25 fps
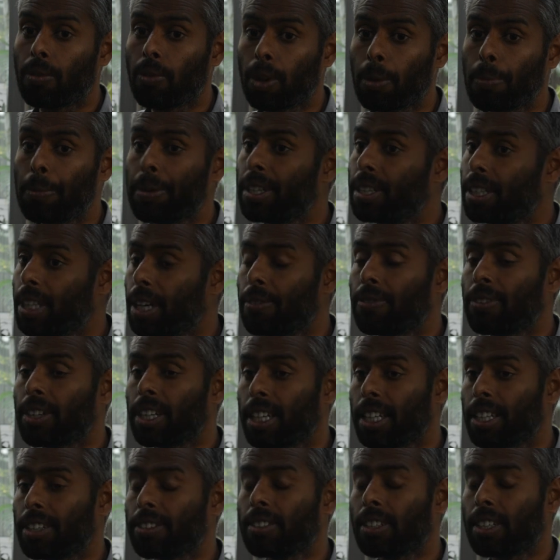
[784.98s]
will be definitely
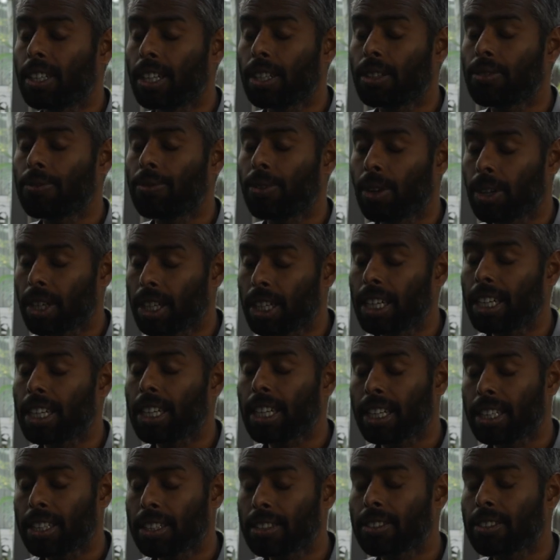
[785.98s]
a strength for Great
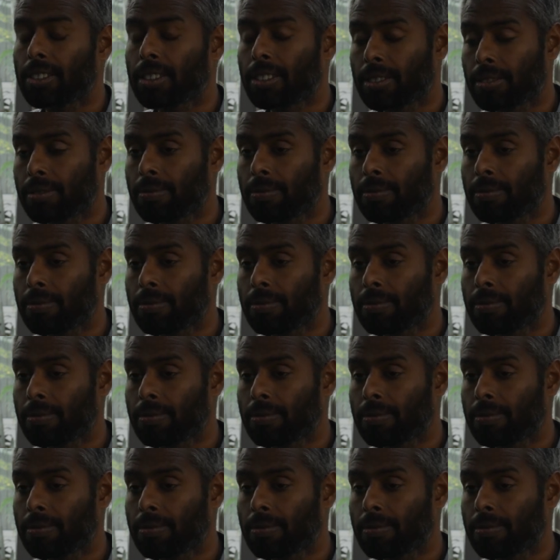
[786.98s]
Lakes.